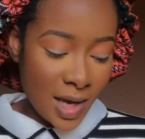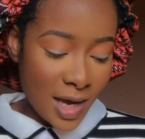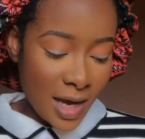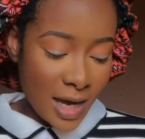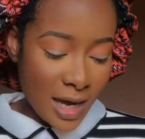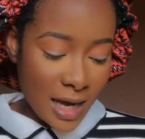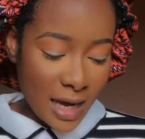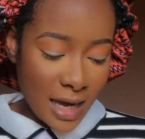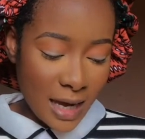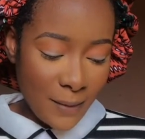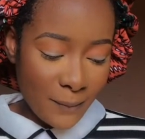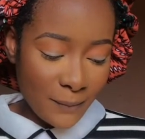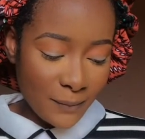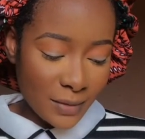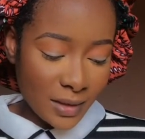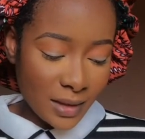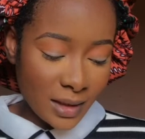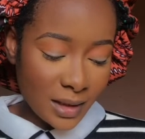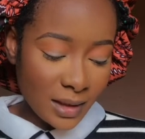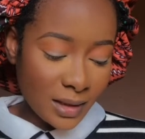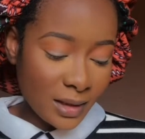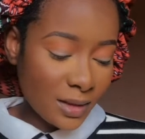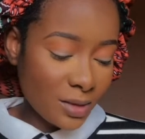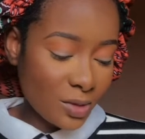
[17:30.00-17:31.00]
I'm
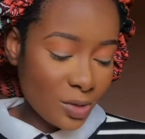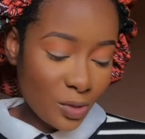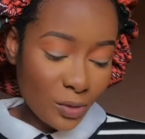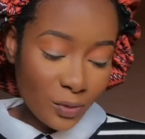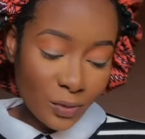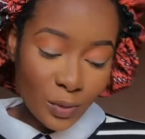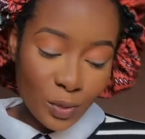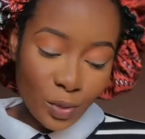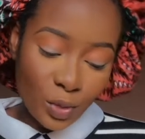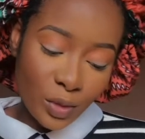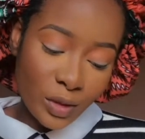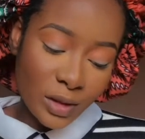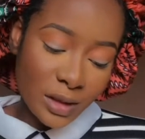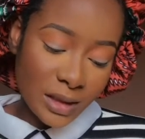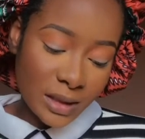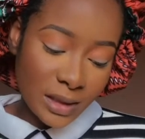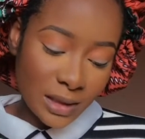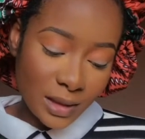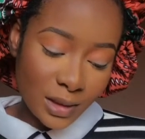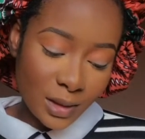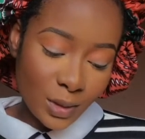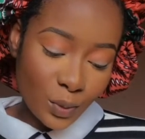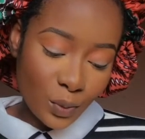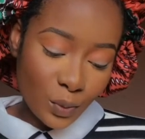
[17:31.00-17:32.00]
thinking of going
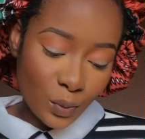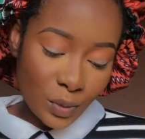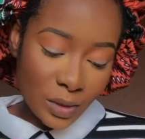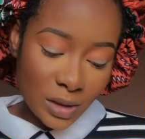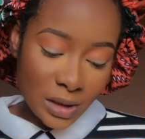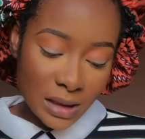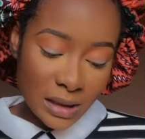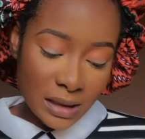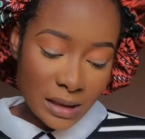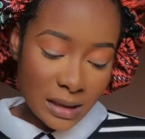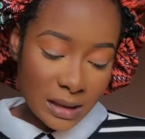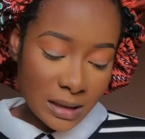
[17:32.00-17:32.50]
in with,